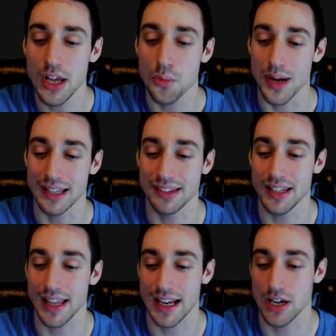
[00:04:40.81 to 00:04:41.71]
We could
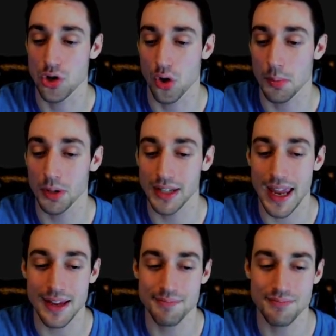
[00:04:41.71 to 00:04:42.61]
see like on a normal
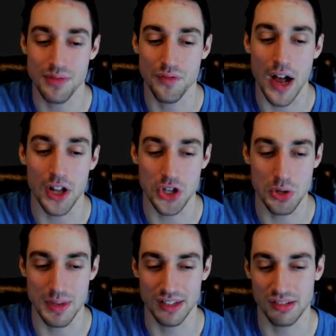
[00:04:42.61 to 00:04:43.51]
day,
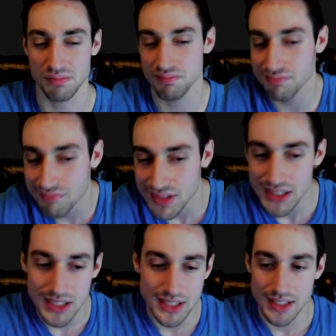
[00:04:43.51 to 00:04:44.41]
volume is
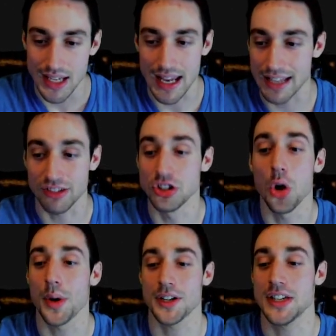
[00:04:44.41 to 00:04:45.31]
it's
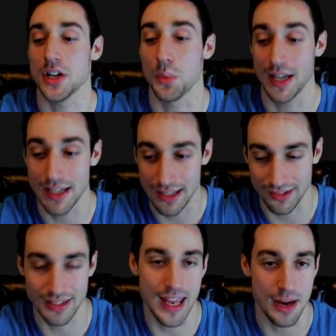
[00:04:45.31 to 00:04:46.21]
nowhere near what it
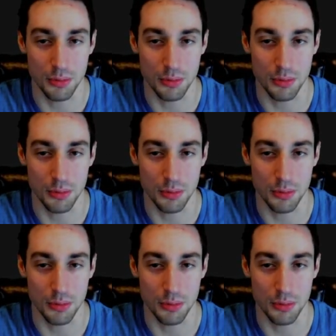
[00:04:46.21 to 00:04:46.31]
is today.